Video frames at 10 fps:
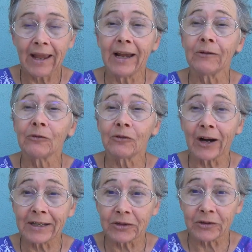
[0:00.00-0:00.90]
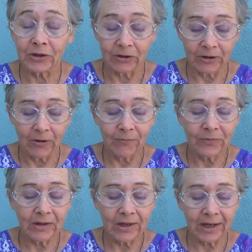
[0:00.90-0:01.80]
and frightened her
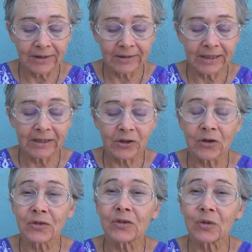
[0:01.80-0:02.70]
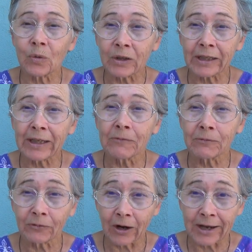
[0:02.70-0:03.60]
and did her sorely
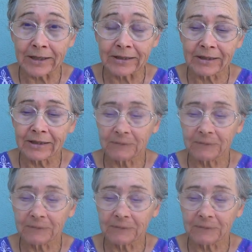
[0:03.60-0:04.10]
fright.